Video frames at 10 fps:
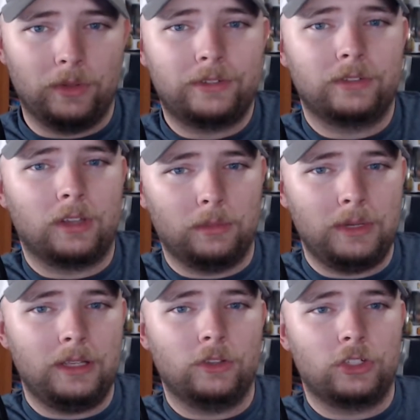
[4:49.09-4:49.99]
This is going to
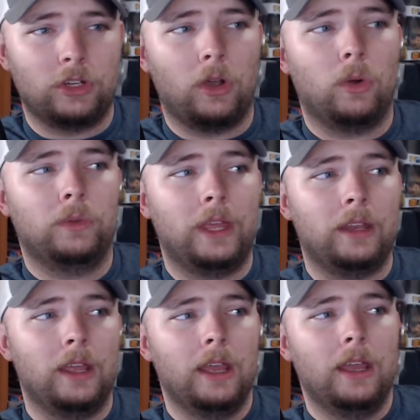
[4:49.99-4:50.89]
be the show
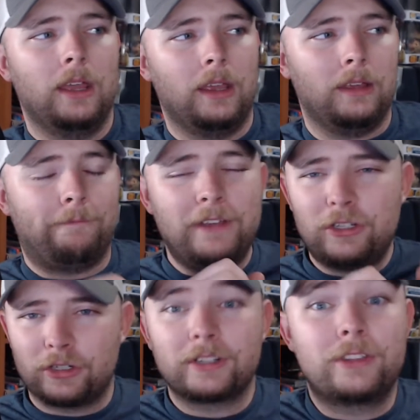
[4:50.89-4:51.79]
that it
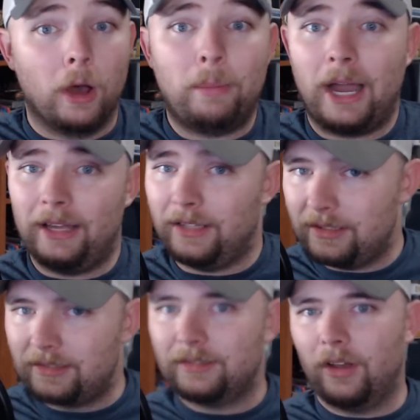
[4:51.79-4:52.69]
features the
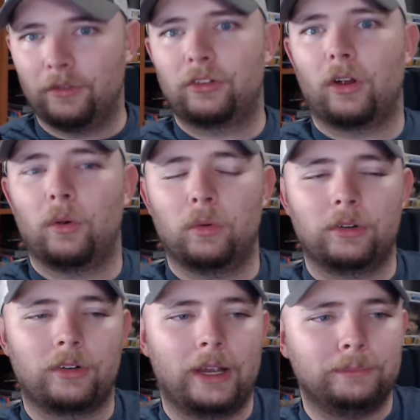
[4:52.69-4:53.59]
pilots of Star
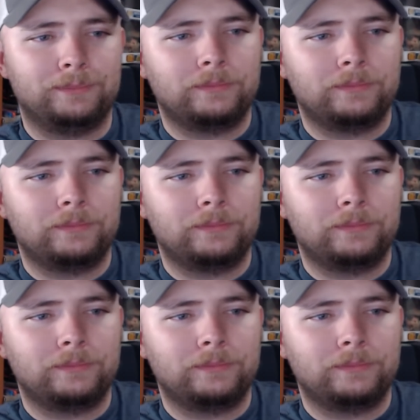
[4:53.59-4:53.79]
Wars, right?